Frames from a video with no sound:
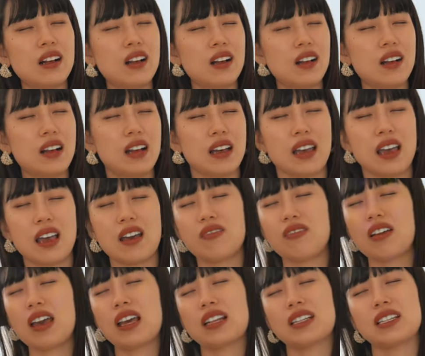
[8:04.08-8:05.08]
I have
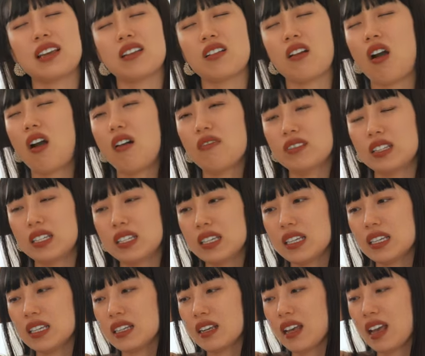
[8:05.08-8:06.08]
headache
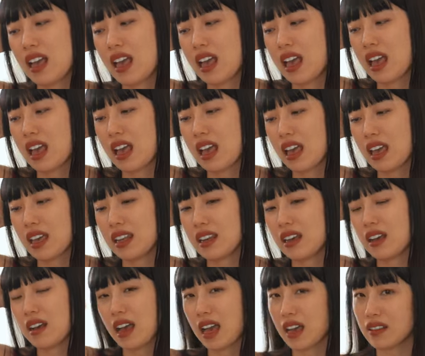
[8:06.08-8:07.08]
often and
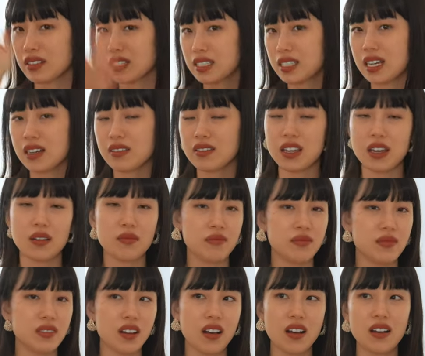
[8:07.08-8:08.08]
uh, I have to tell you
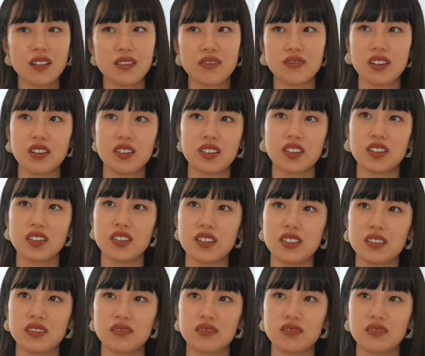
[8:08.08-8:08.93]
I'm not a very good